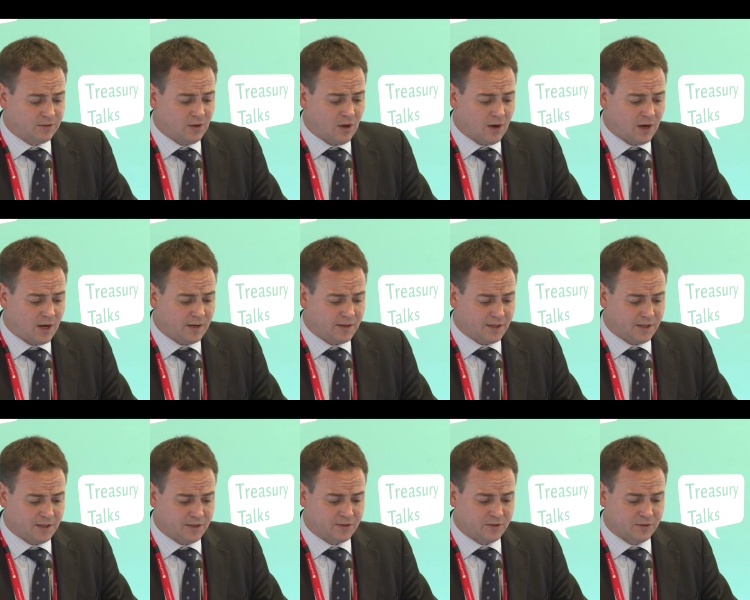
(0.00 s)
law
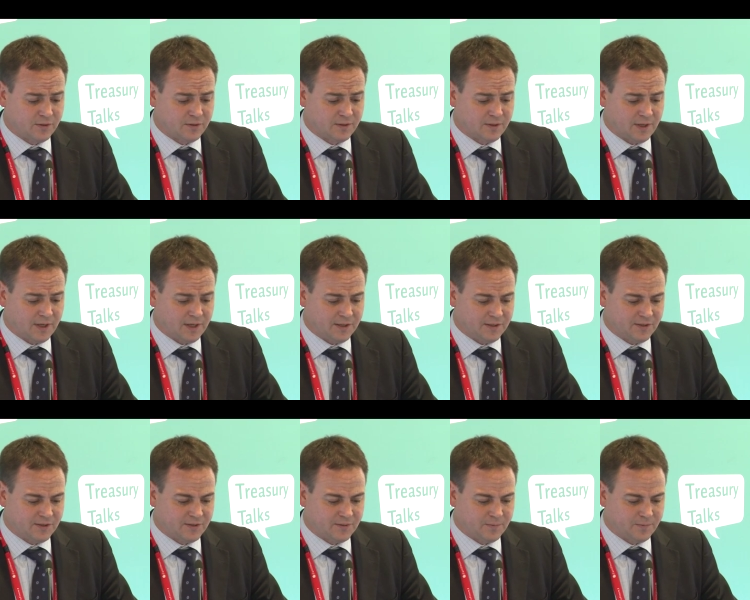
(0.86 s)

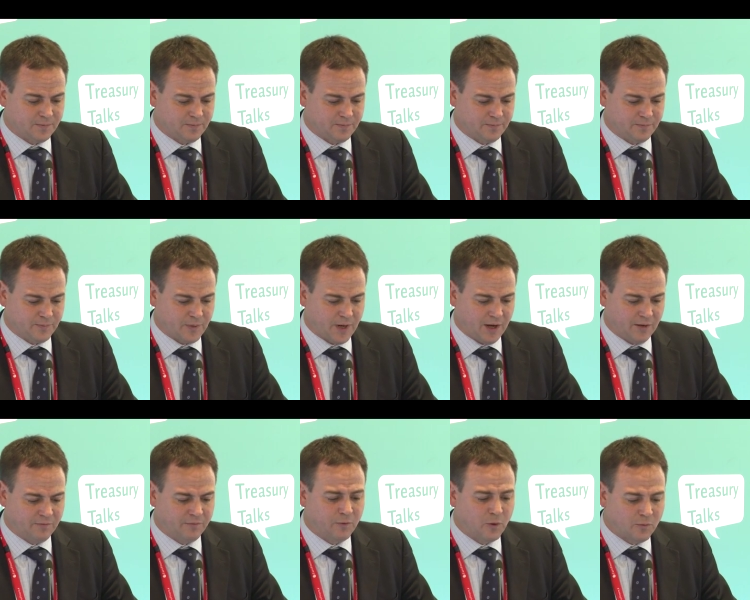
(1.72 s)
is
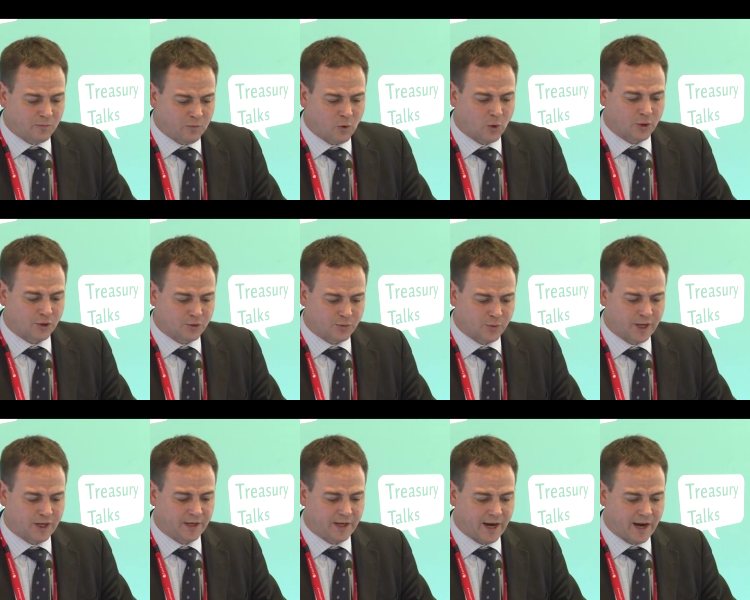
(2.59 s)
in full force
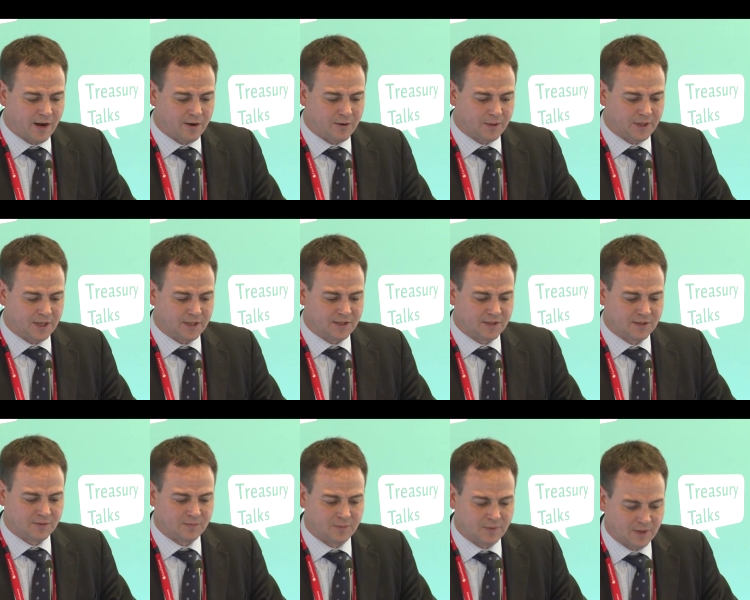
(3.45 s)
right now.
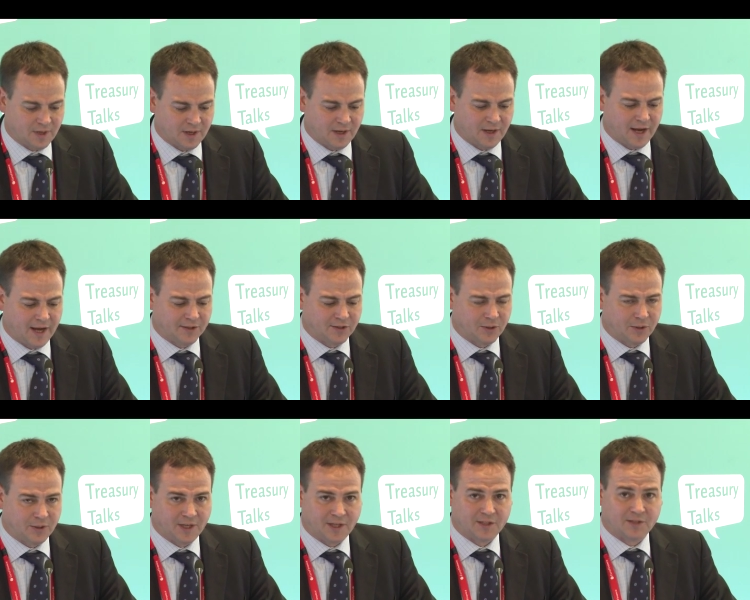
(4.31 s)
It's
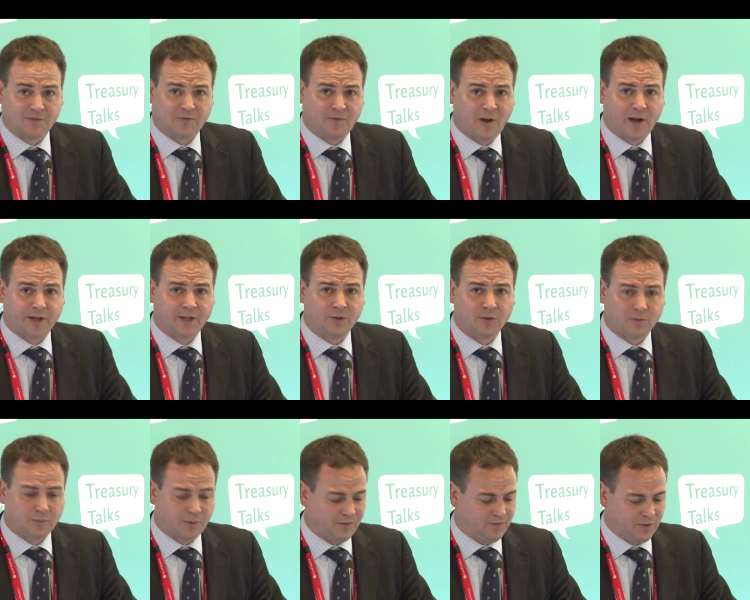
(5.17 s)
entered its
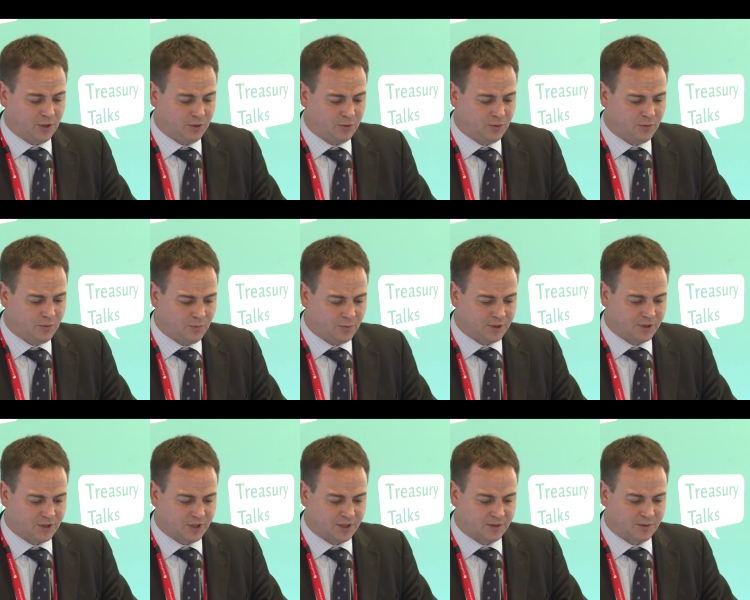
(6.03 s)
final review,
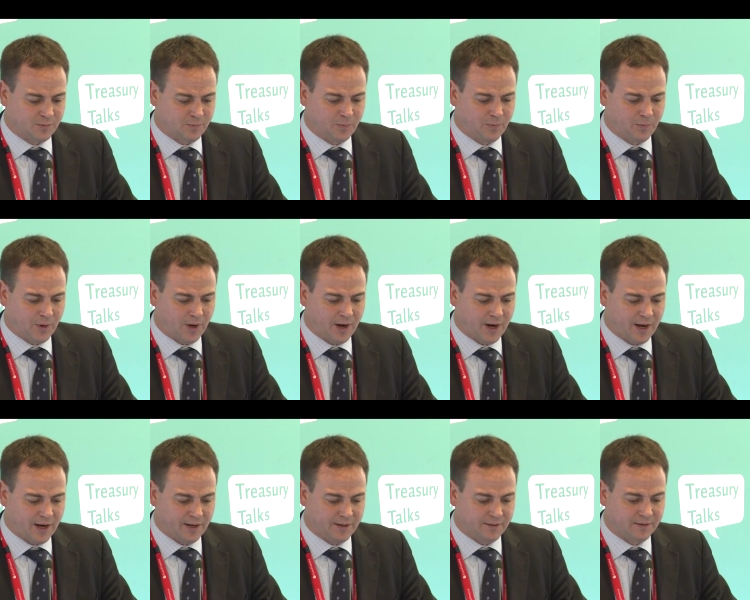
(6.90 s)
which is
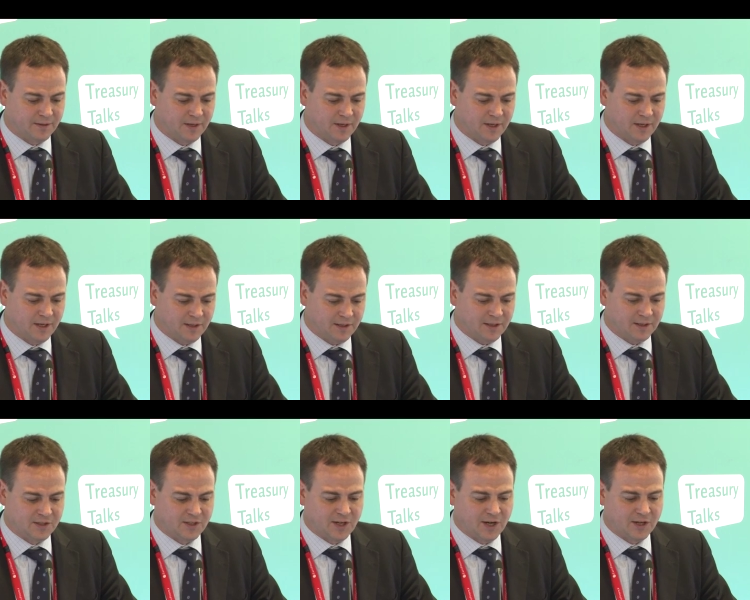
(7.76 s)
the
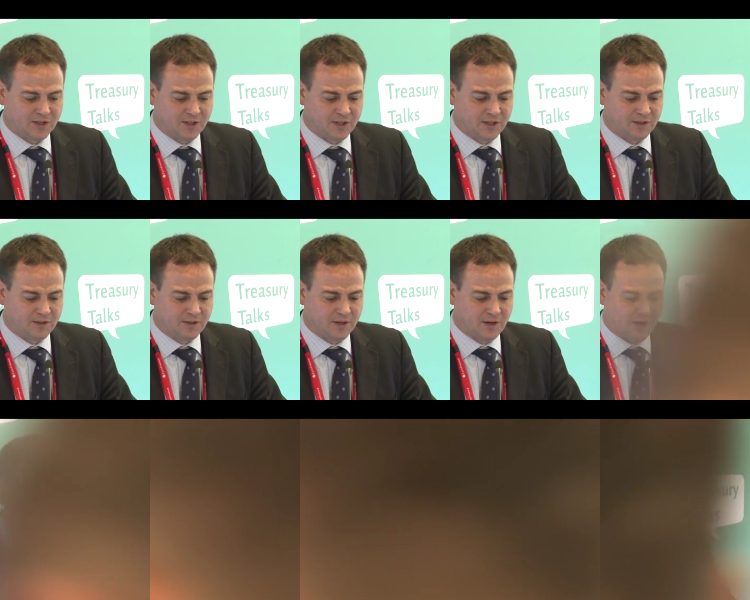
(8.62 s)
extension
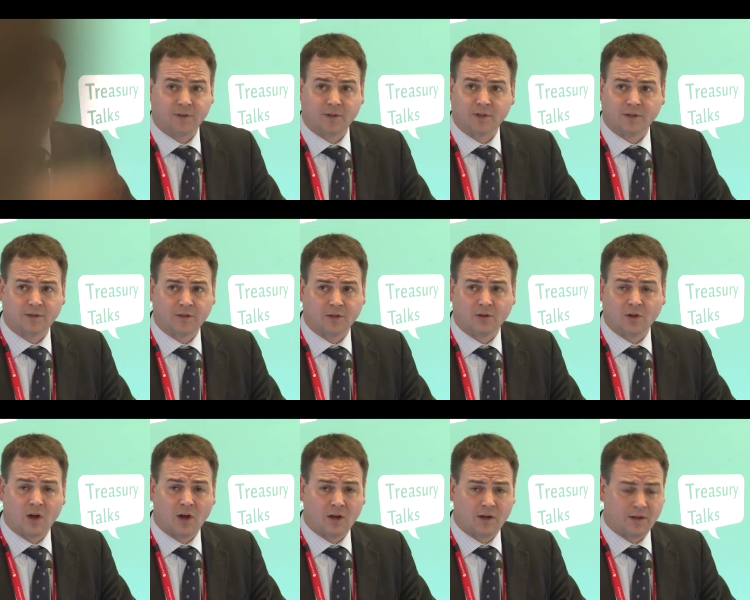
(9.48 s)
of the
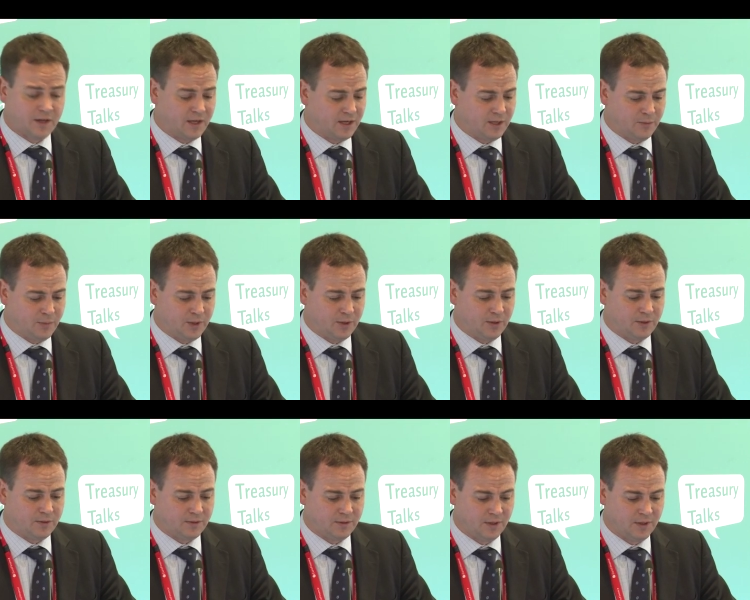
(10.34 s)
law and the
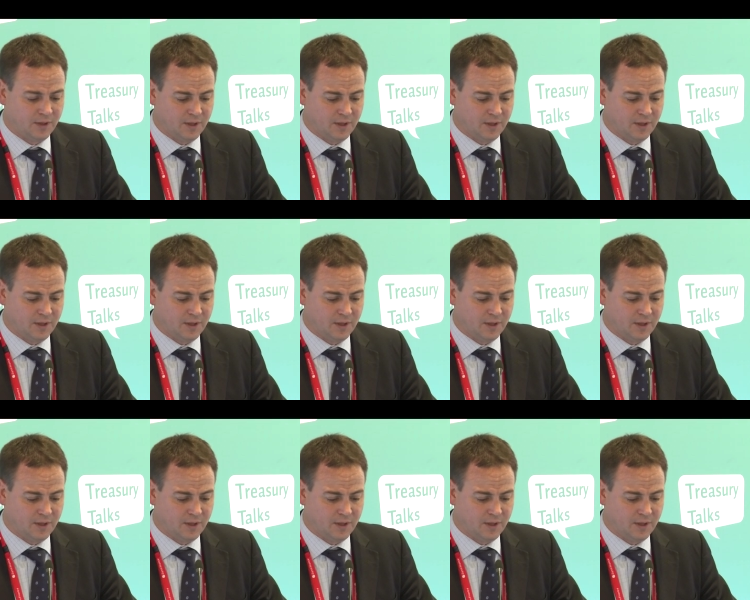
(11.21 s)
bill